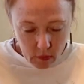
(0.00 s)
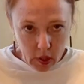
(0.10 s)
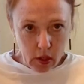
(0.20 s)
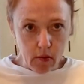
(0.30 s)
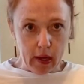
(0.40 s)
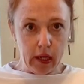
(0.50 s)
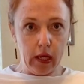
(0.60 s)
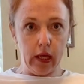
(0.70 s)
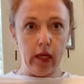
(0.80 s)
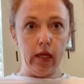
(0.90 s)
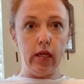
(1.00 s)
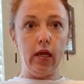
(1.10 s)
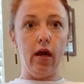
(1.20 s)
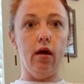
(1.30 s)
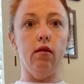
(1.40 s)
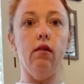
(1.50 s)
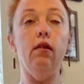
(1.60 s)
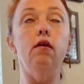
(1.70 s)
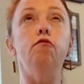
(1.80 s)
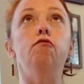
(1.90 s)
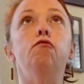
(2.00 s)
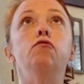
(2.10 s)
When you're ready, inhale, lift.